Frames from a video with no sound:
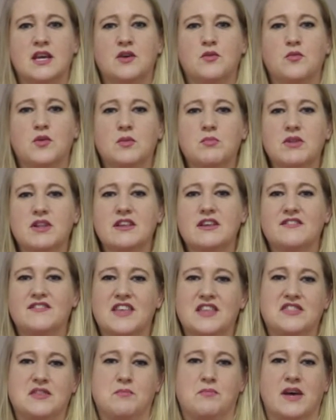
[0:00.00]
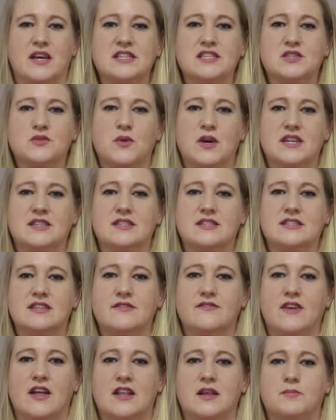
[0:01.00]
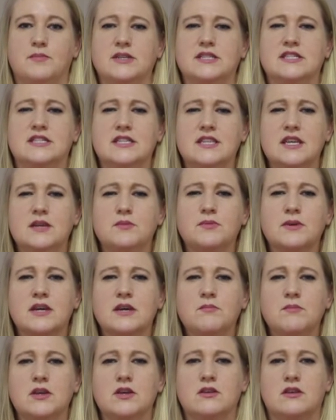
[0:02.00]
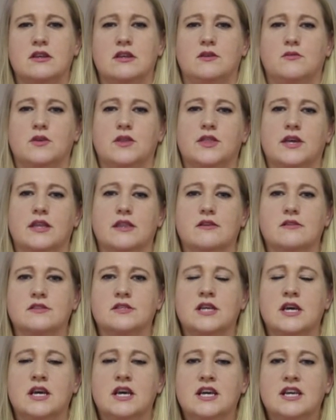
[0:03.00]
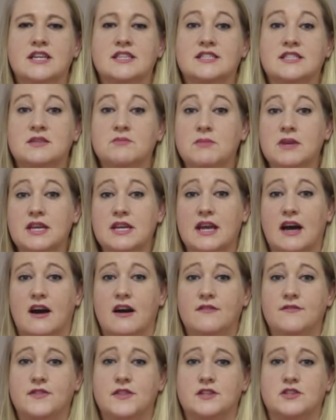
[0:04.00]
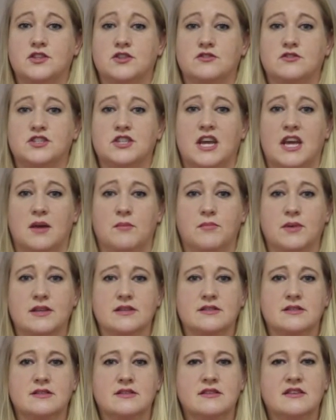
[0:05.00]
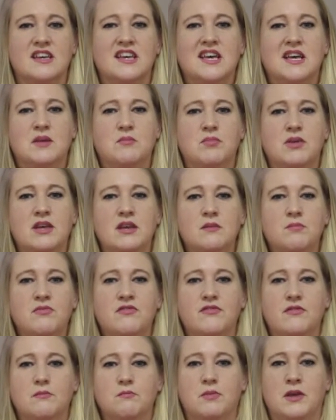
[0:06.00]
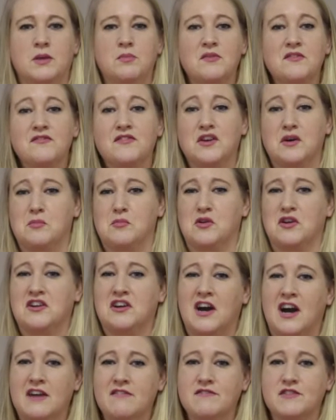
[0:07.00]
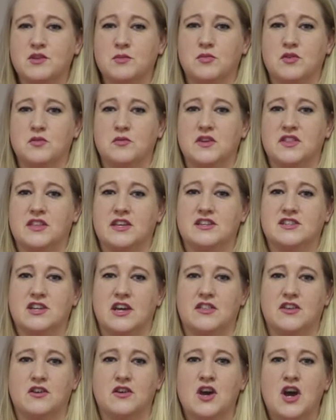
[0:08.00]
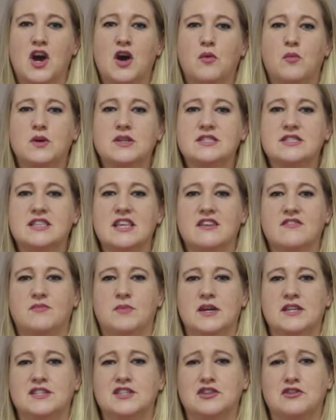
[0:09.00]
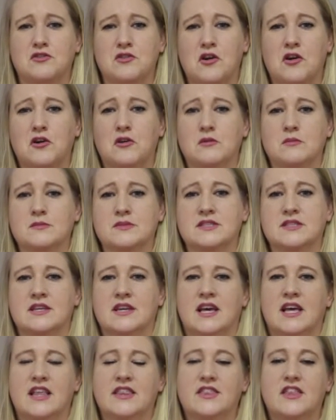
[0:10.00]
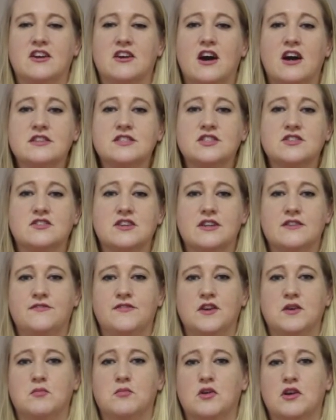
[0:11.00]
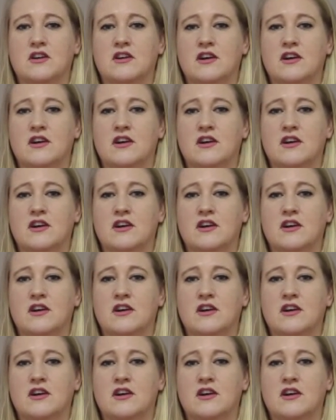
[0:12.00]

We believe that the best way to develop a deep community with others is to meet off the church campus. People feel more comfortable with each other once they've been to your homes. They're also going to feel more